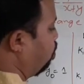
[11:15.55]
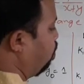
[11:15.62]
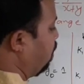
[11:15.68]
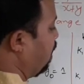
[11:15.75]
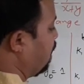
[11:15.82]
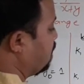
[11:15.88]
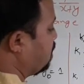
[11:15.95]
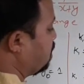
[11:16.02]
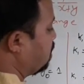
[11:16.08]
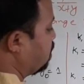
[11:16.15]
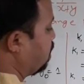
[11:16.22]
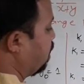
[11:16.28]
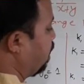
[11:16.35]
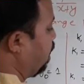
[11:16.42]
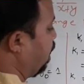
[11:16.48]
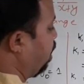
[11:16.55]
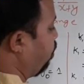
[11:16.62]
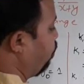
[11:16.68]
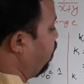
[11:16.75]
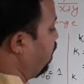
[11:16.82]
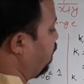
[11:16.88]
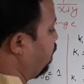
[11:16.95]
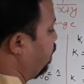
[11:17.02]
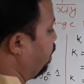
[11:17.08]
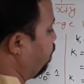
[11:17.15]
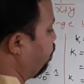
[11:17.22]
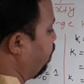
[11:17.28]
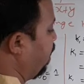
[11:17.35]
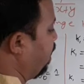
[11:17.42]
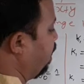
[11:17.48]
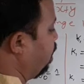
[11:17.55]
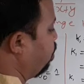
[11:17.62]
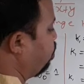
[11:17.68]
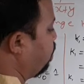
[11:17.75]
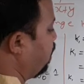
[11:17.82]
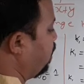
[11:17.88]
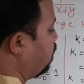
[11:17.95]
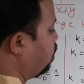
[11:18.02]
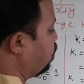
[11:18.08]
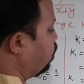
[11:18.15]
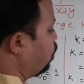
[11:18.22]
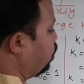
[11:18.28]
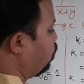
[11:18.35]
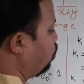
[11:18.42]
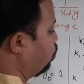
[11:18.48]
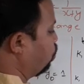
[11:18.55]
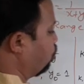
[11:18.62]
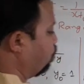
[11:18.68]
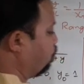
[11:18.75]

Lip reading: plus K1 divided by 2.